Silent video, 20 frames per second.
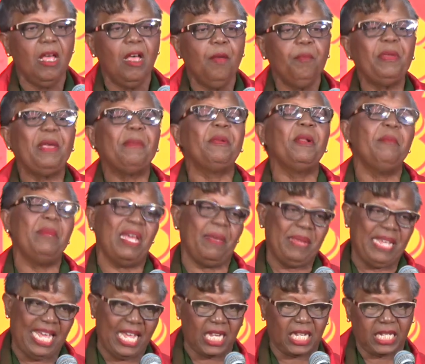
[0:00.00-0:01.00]
people may
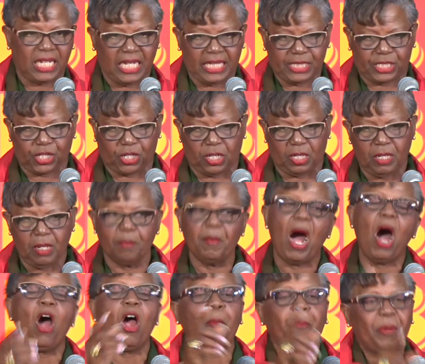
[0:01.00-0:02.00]
be inclined to.
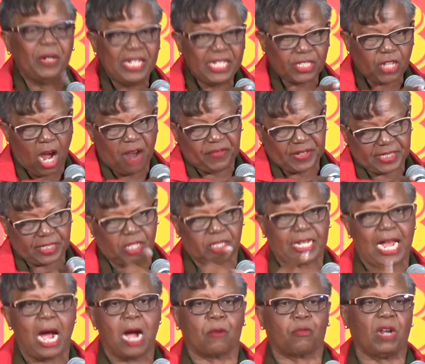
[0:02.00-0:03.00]
But our police officers
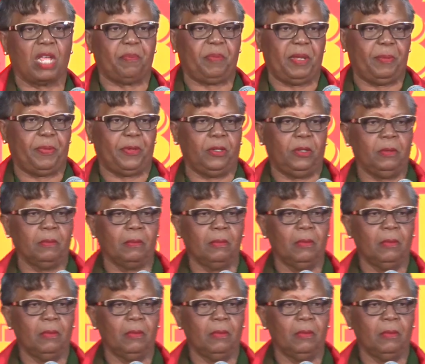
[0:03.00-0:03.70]
are right people.